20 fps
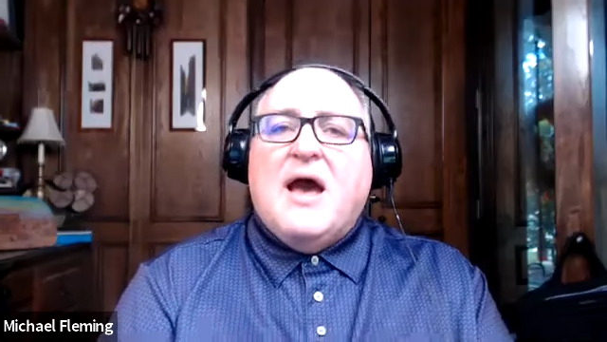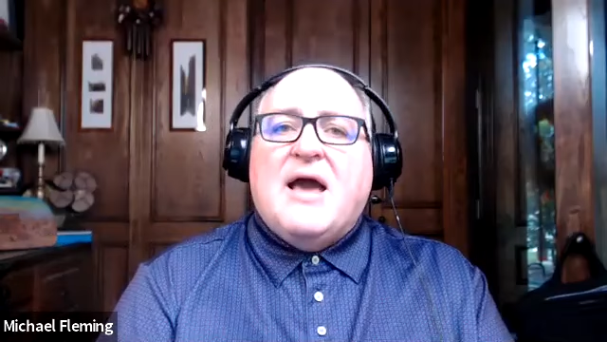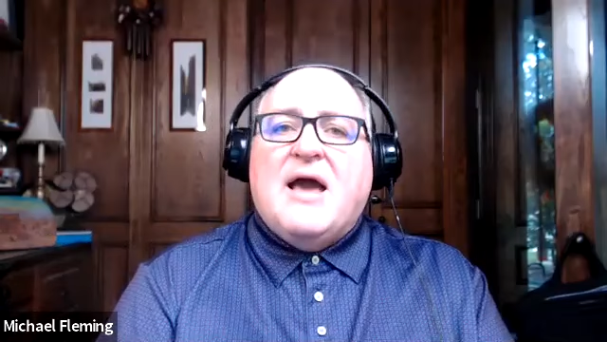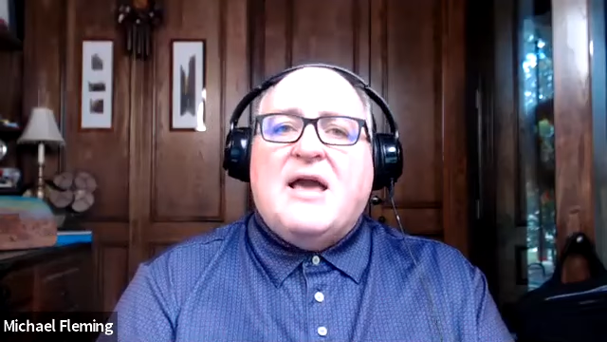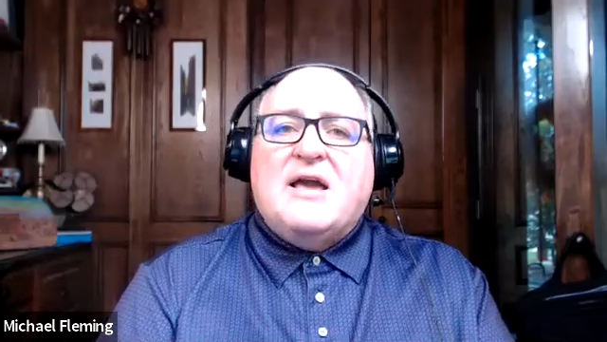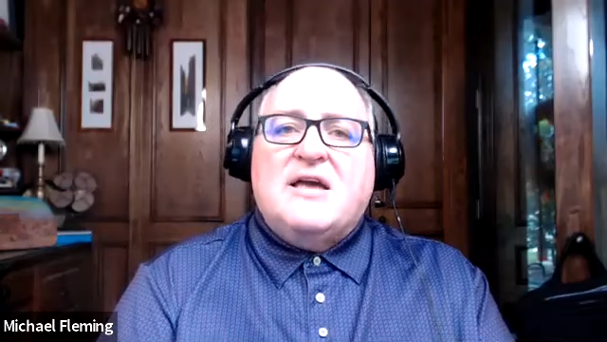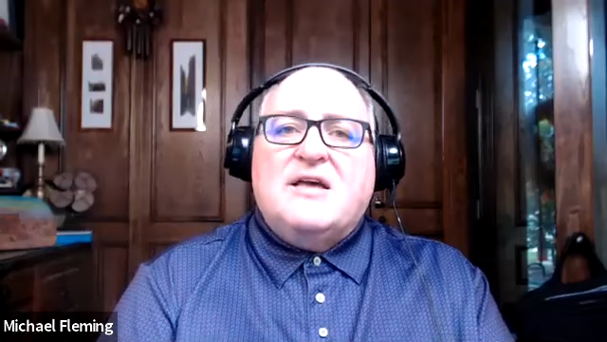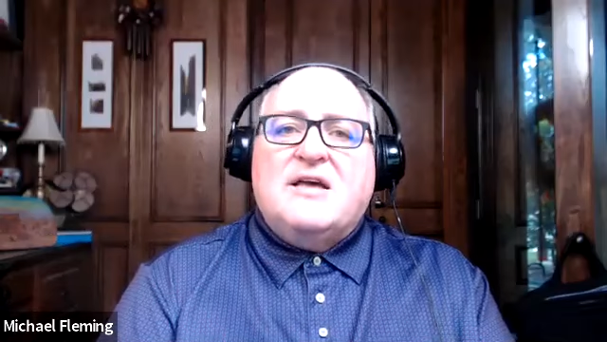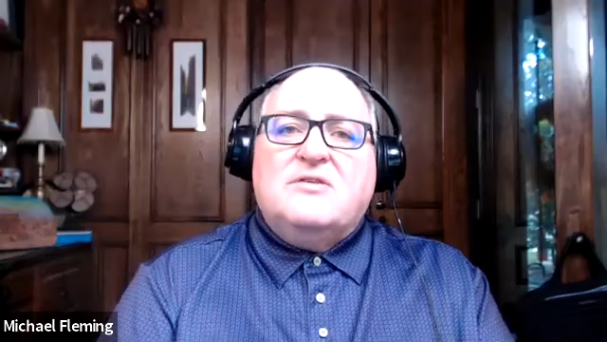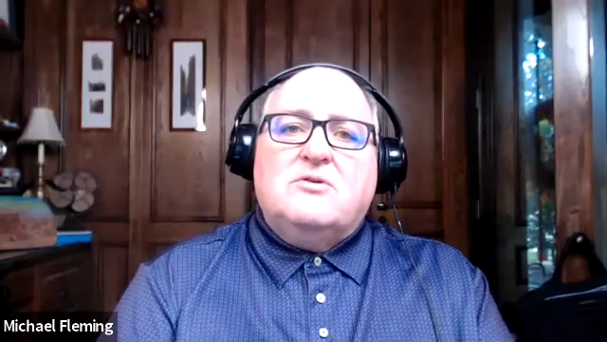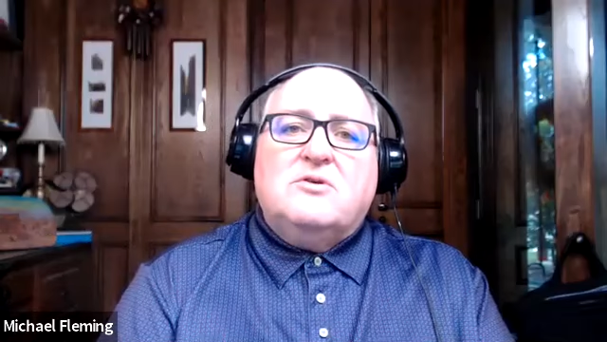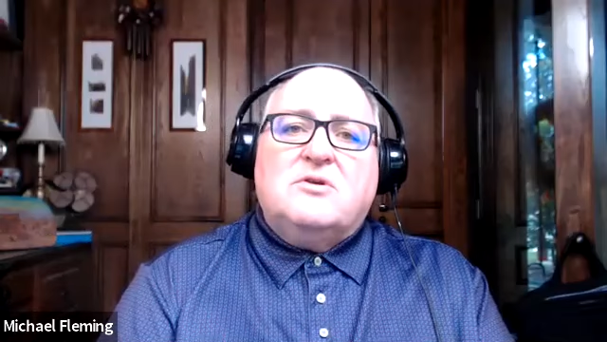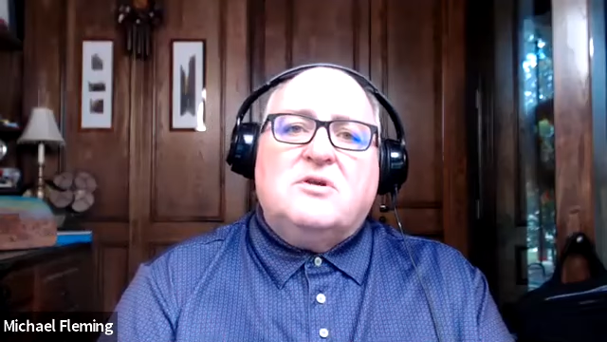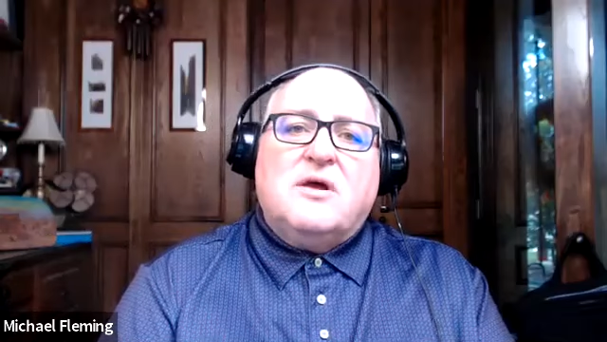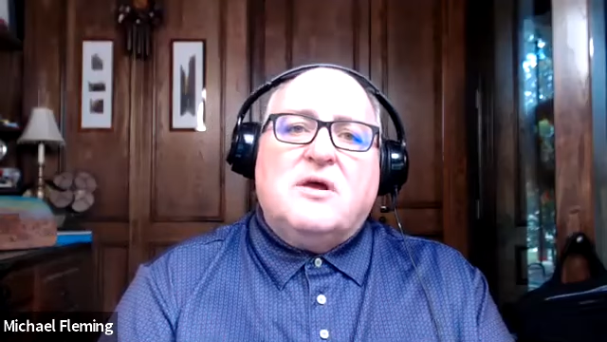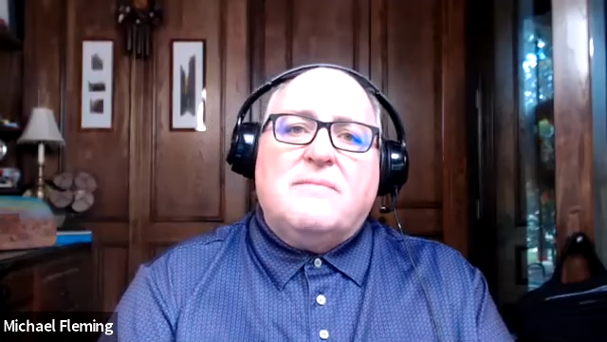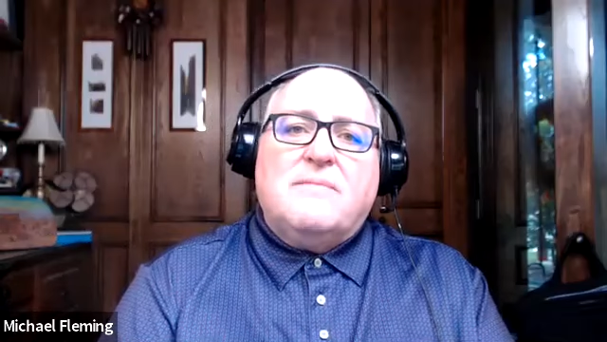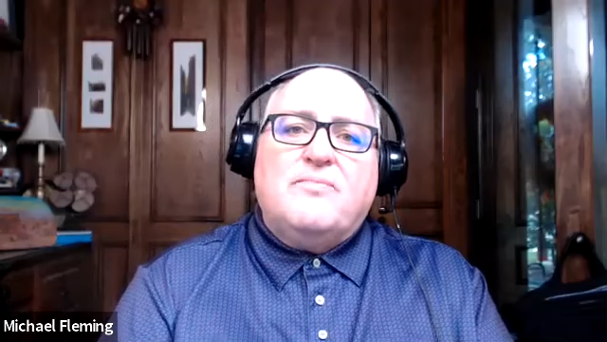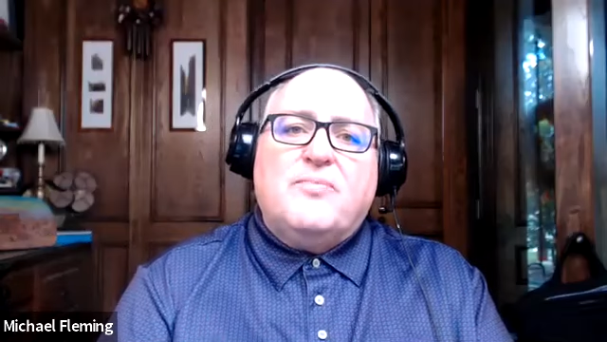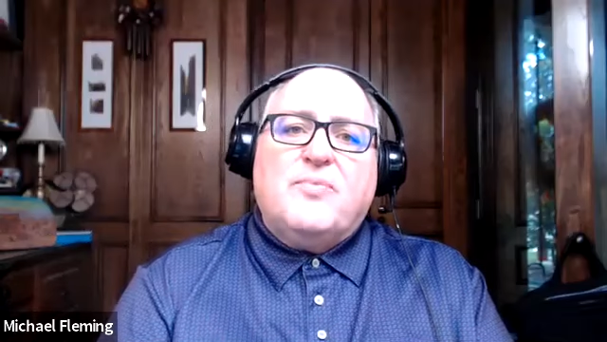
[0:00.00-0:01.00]
And,
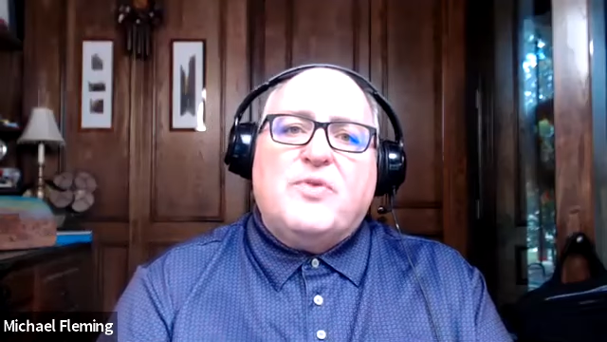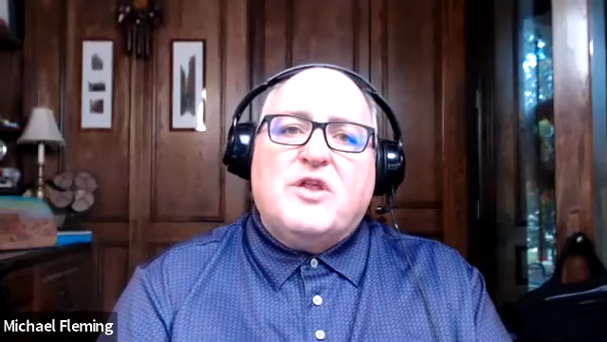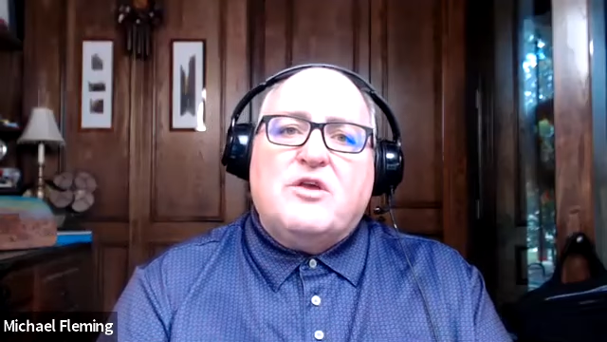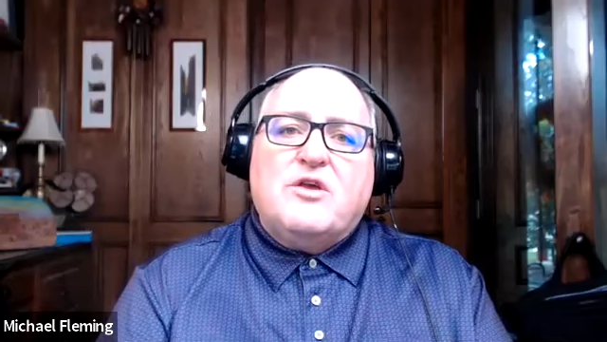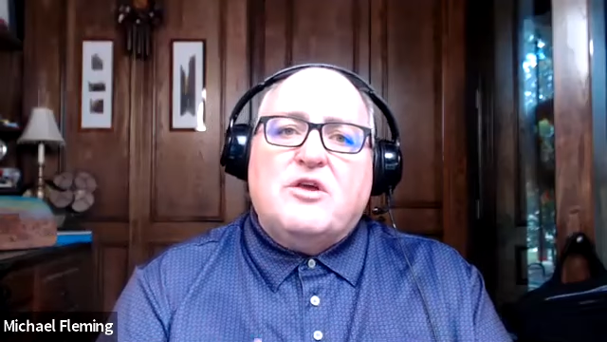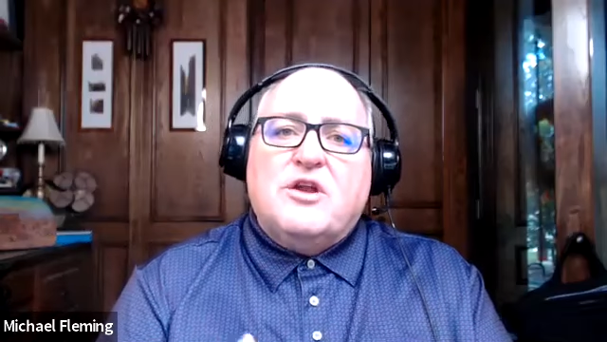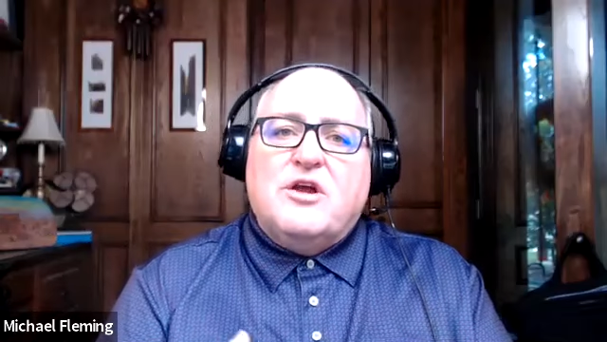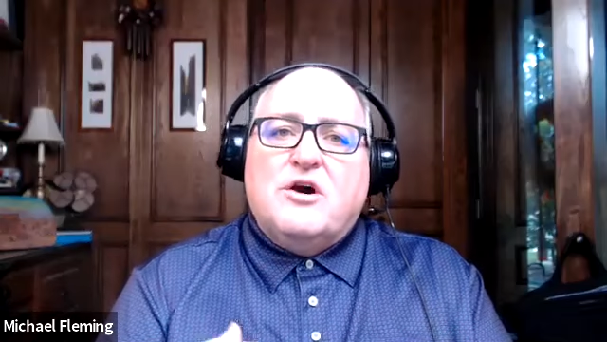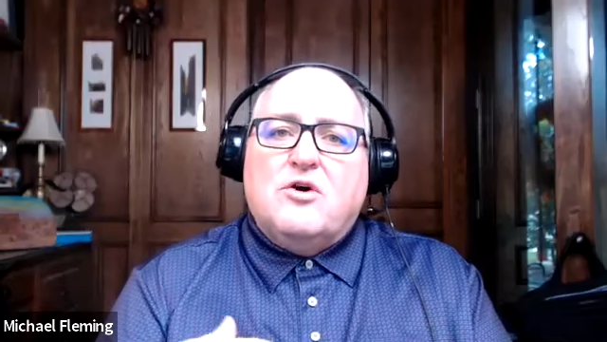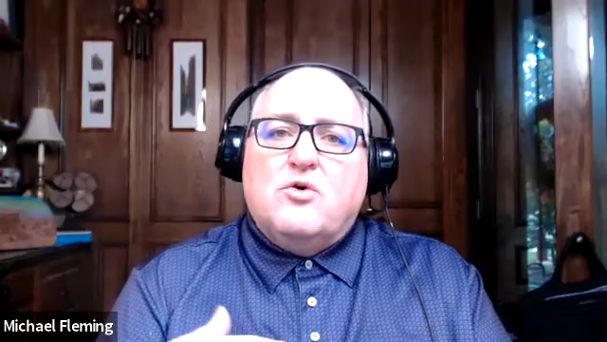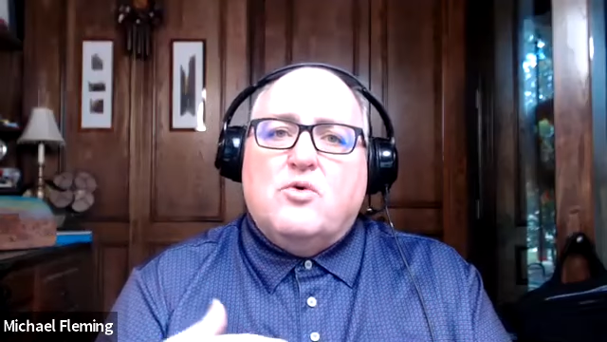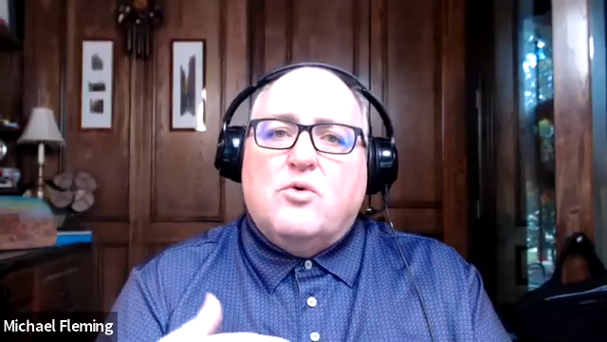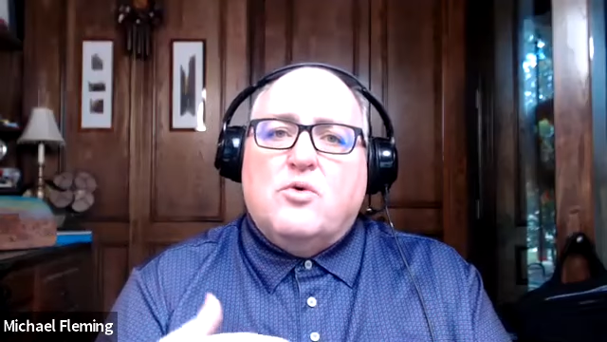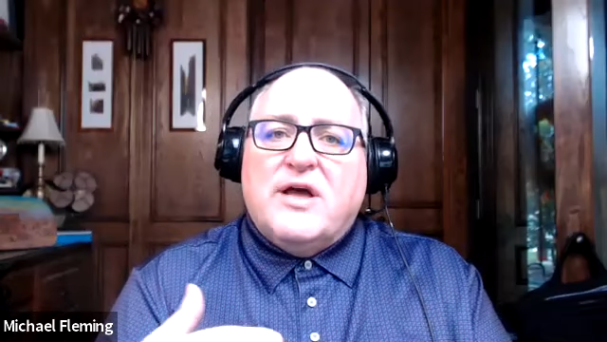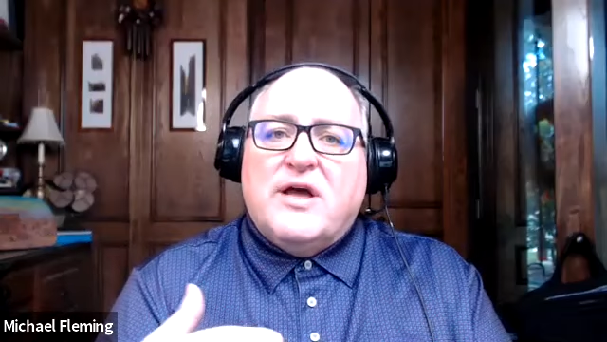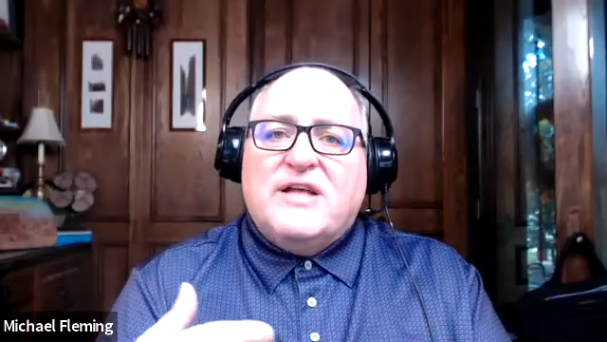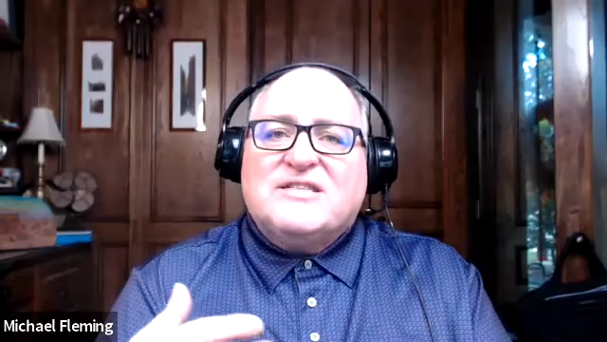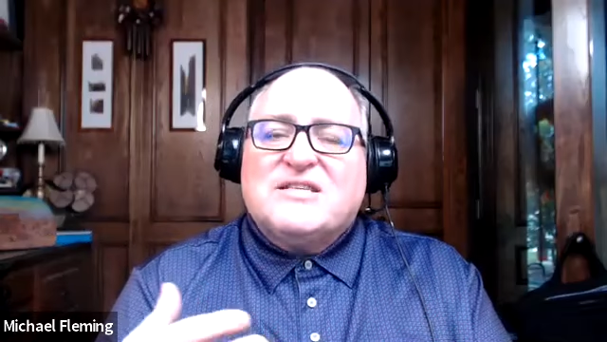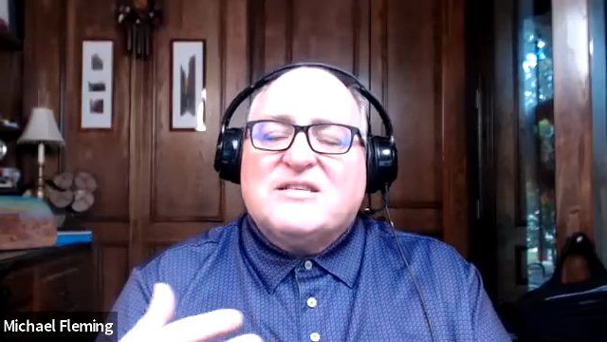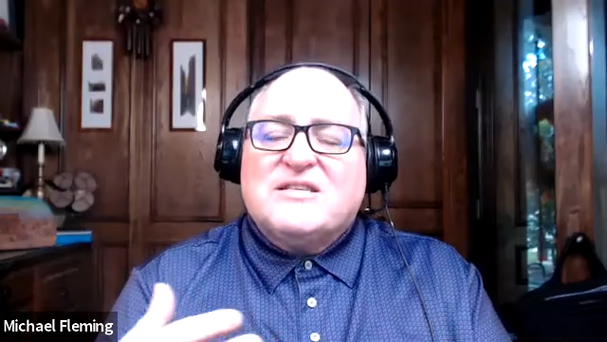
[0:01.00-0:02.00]

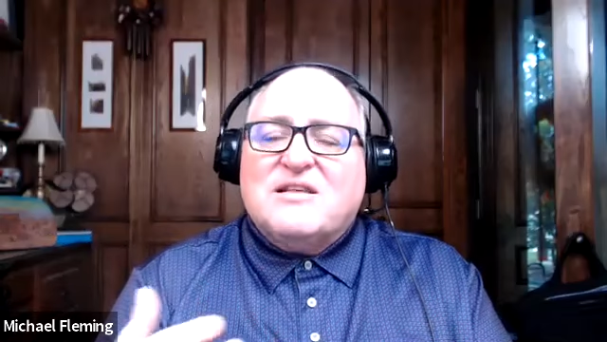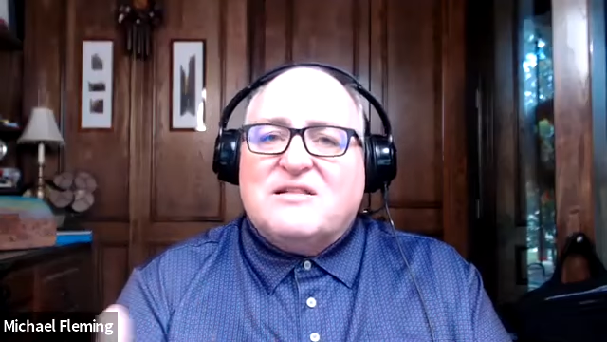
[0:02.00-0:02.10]
it's